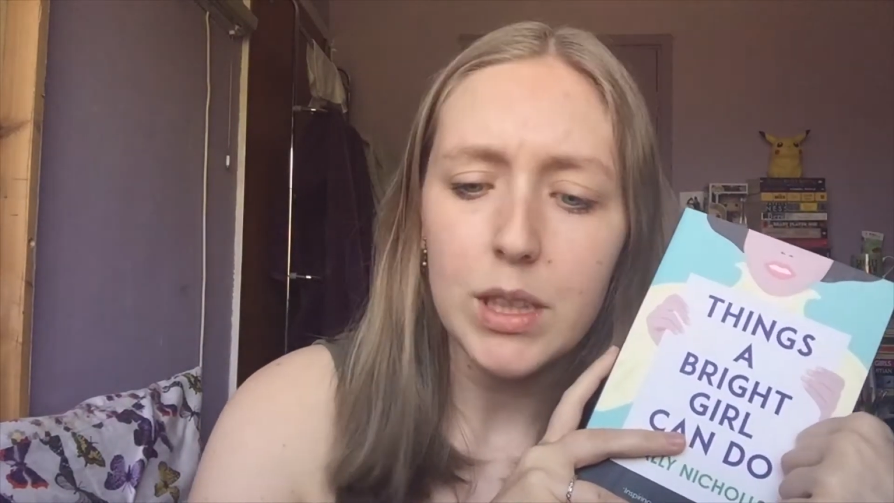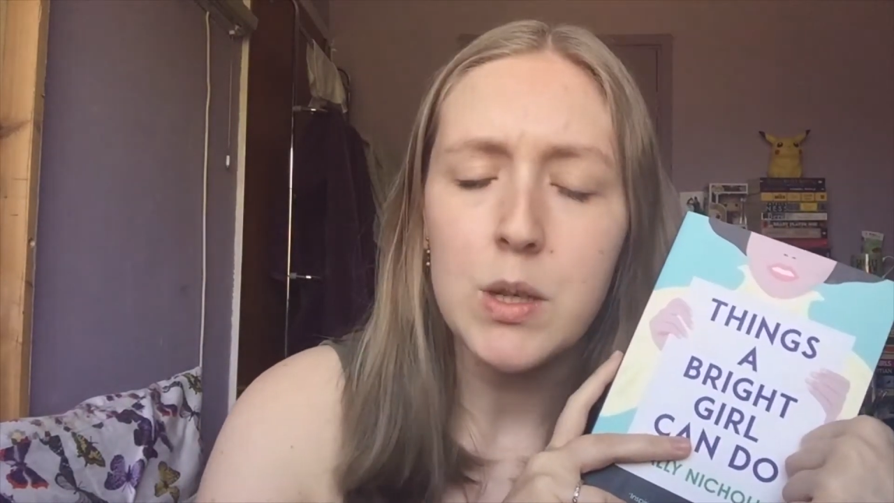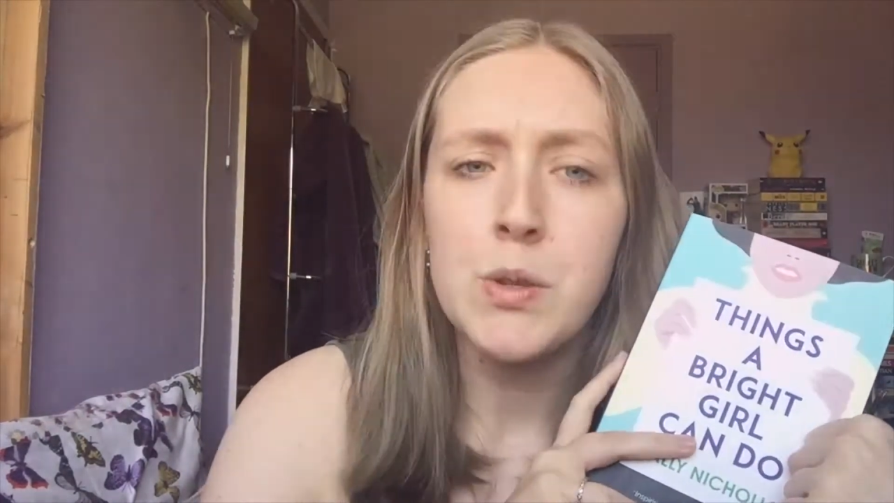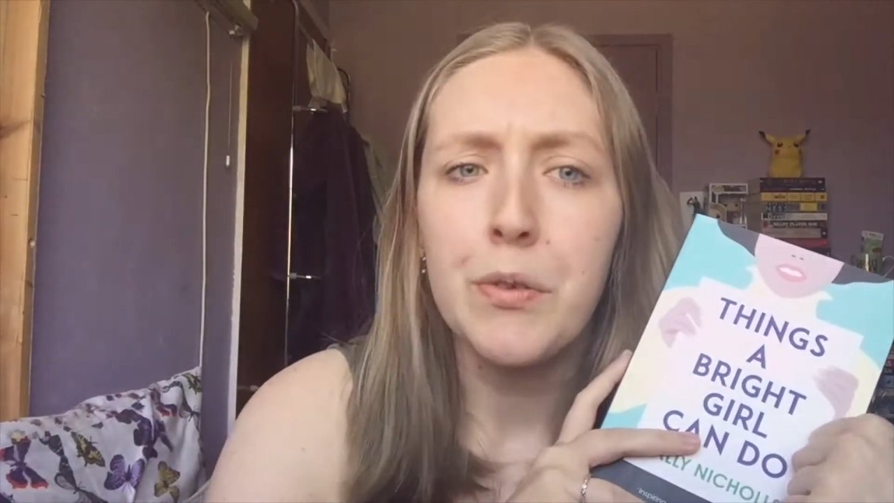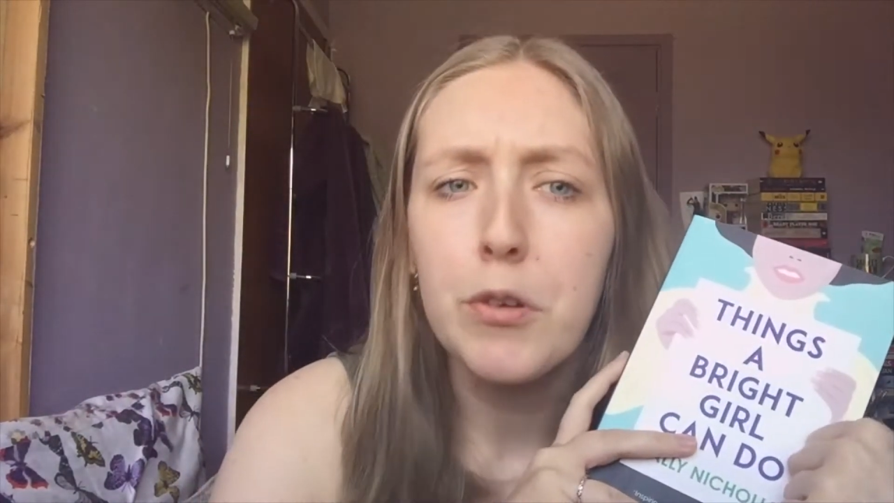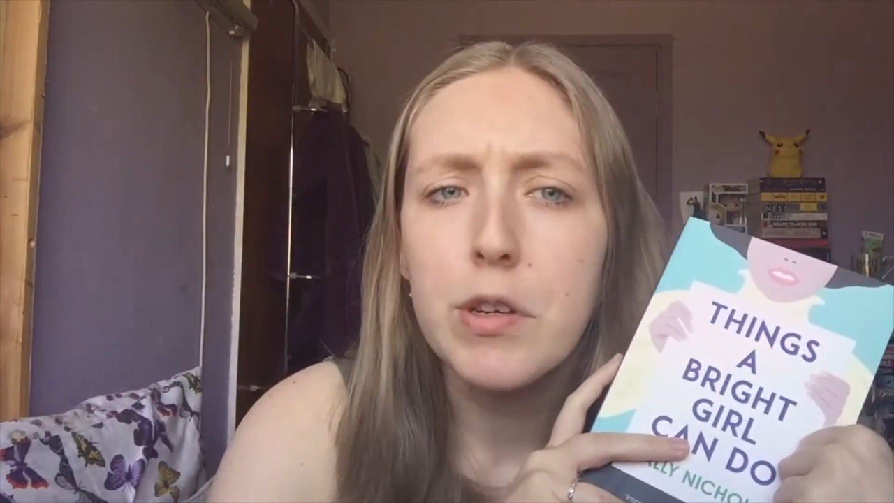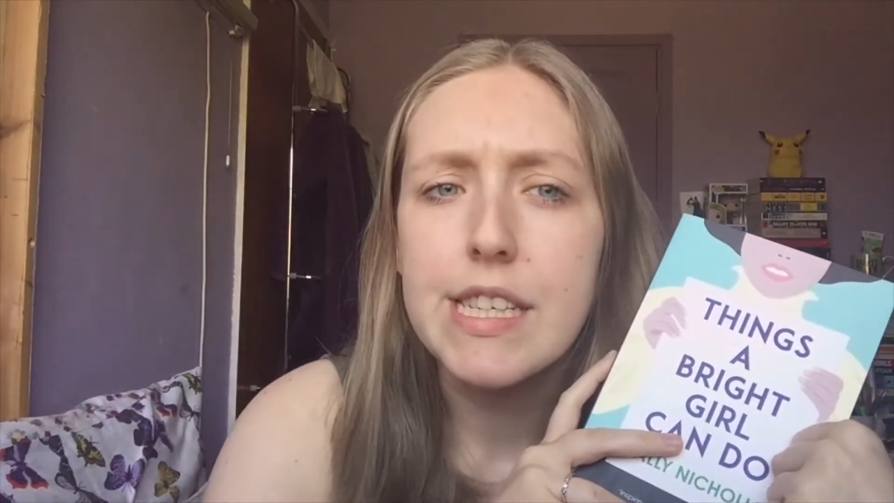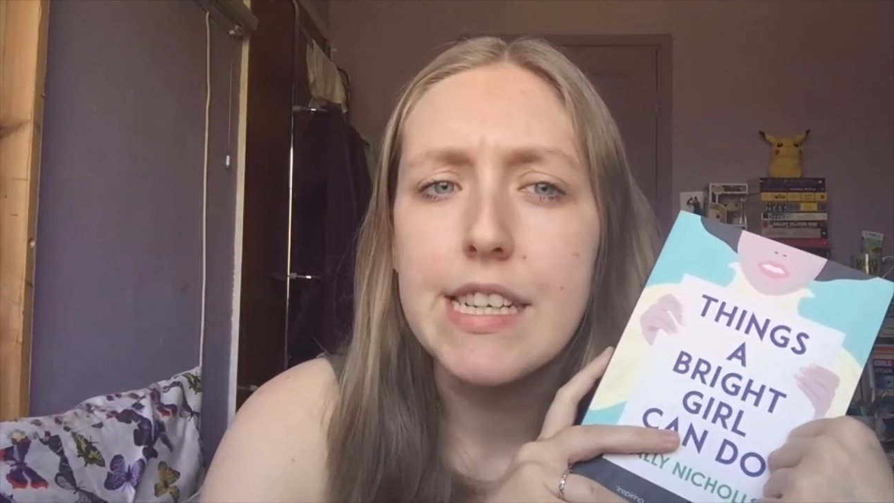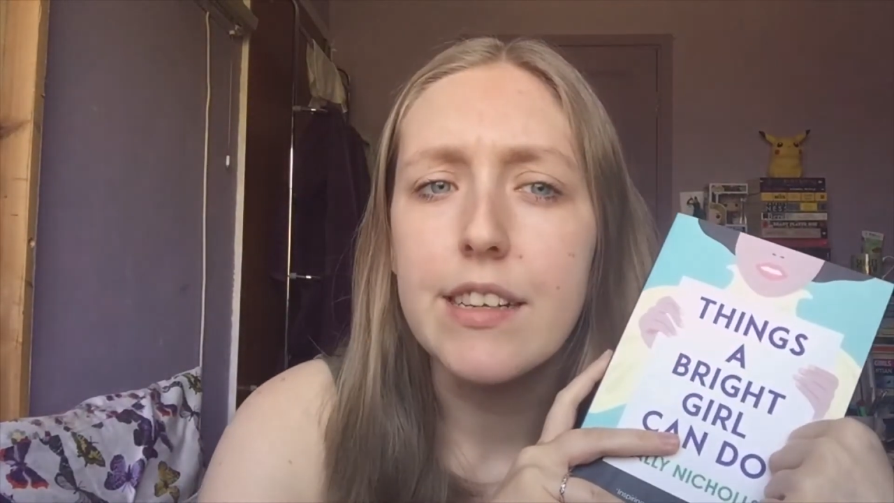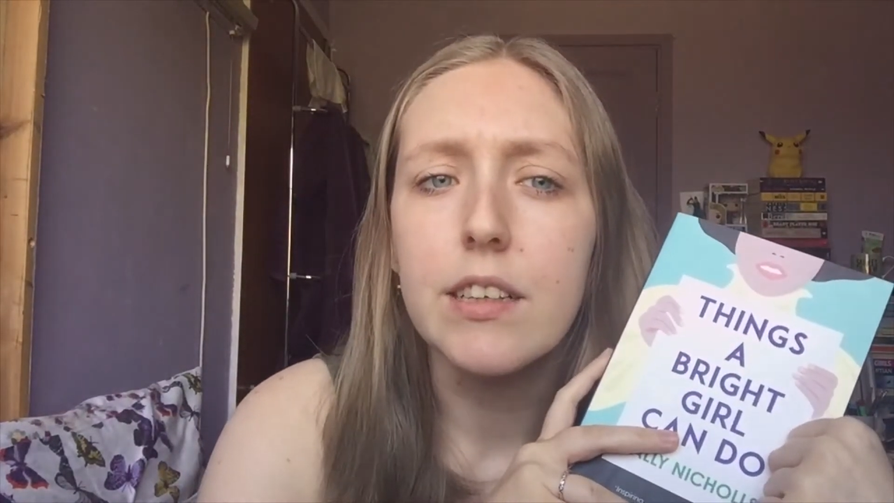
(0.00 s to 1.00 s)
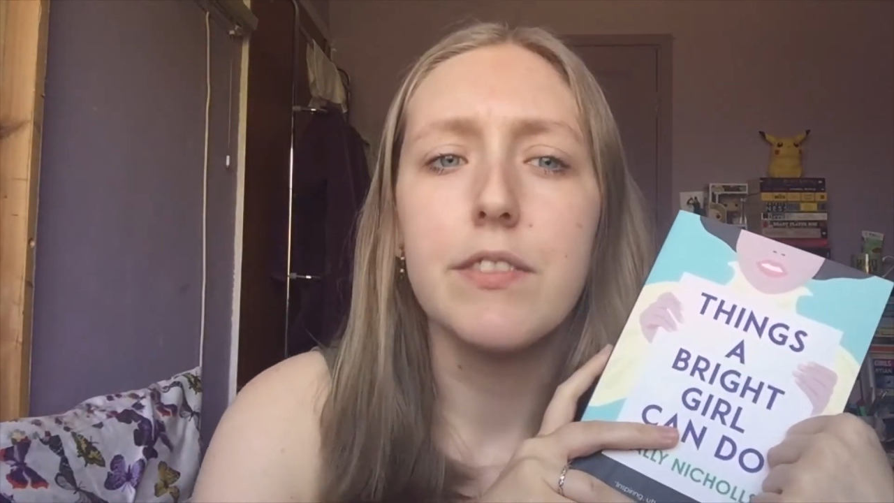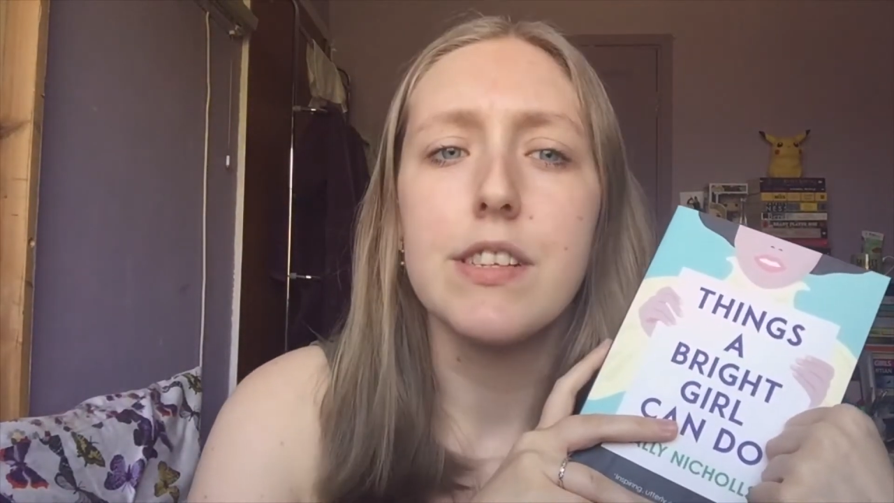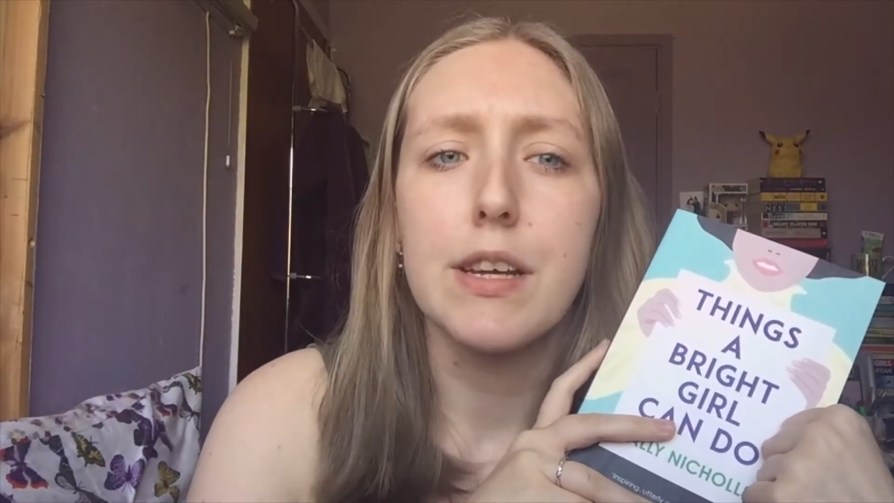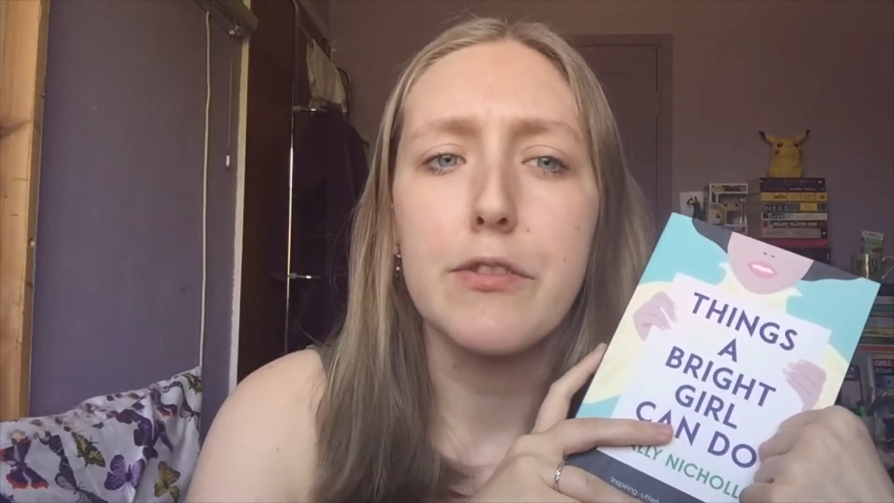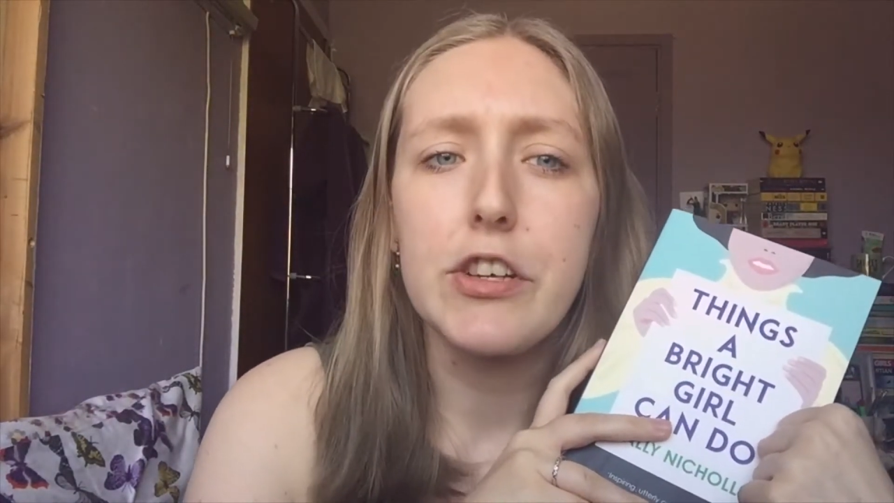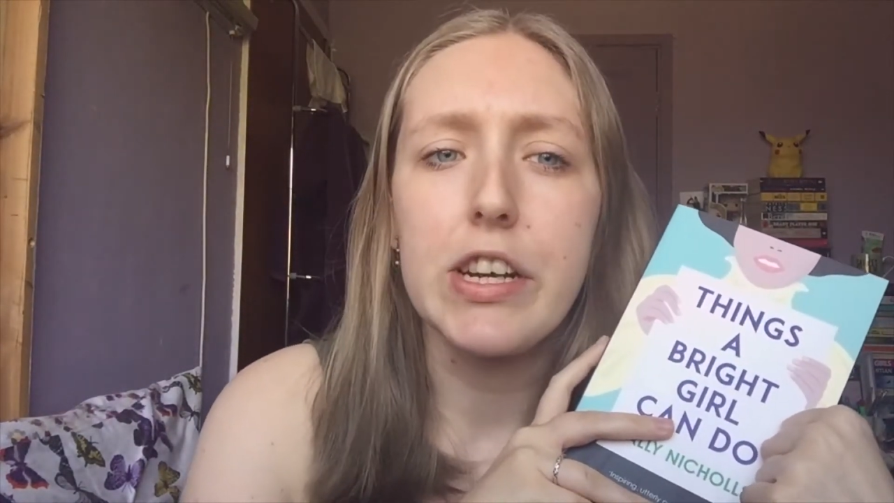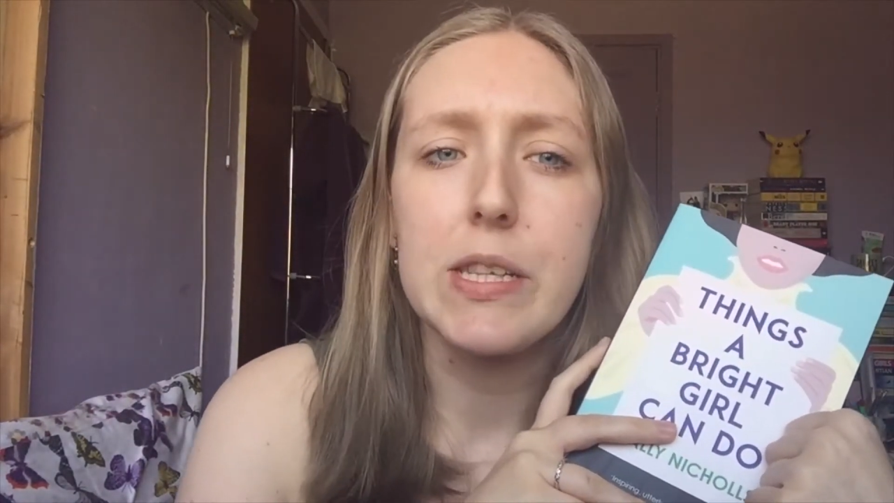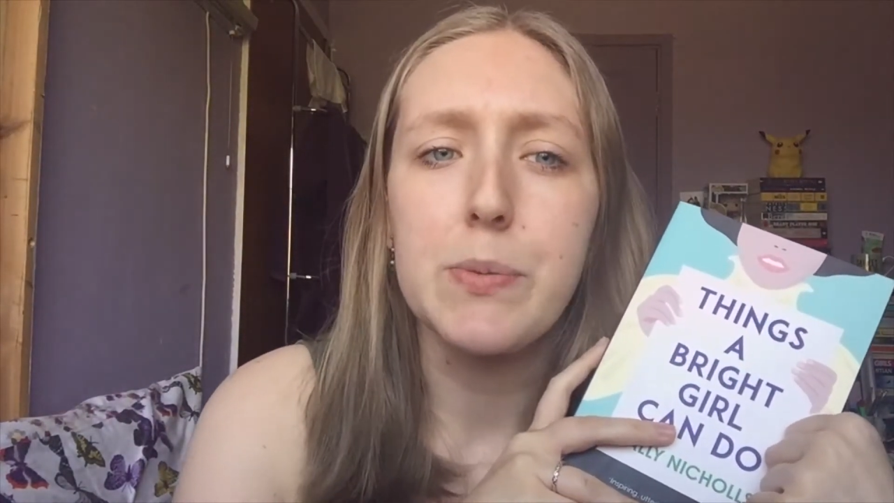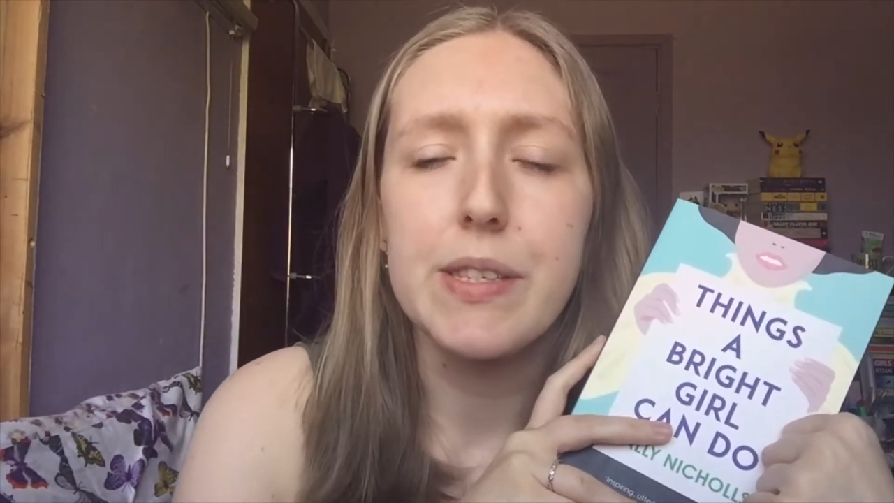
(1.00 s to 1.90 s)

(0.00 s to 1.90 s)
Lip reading: sort of critique of the suffragettes,